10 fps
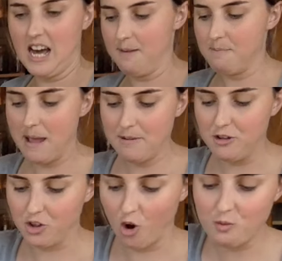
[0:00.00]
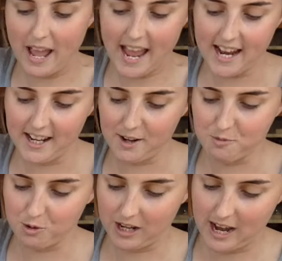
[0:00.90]
maybe don't add any
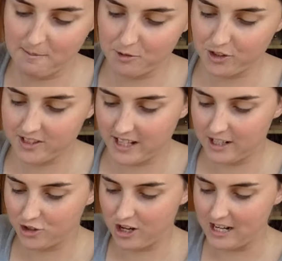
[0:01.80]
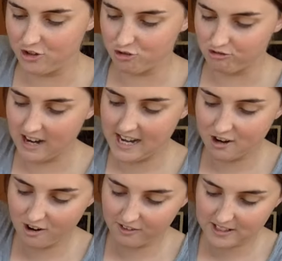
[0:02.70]
water. I'm just going to try and drain
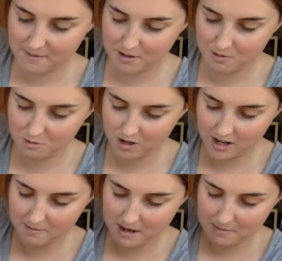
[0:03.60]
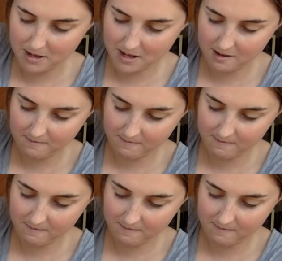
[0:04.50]
off some of the water, maybe.